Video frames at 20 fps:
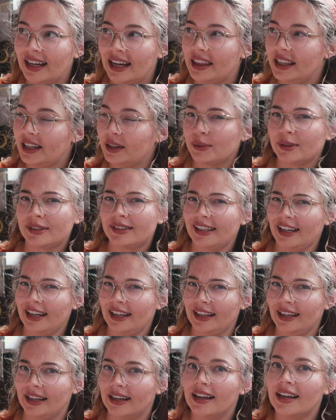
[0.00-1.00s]
I think it was
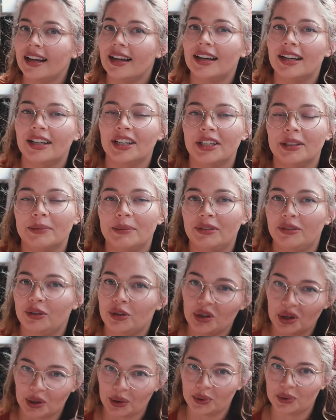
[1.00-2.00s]
Teddy. If
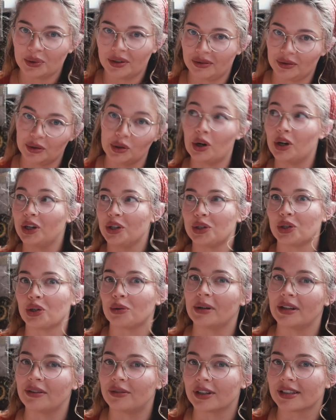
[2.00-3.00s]
you know, if you are in
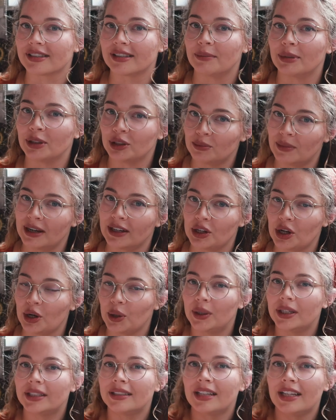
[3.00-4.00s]
Germany, for example, you might
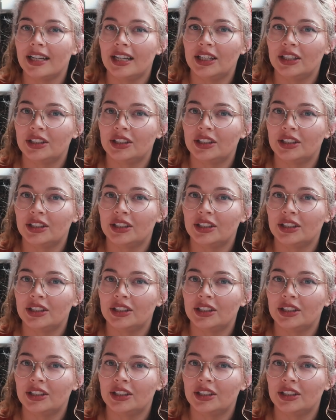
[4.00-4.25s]
know it.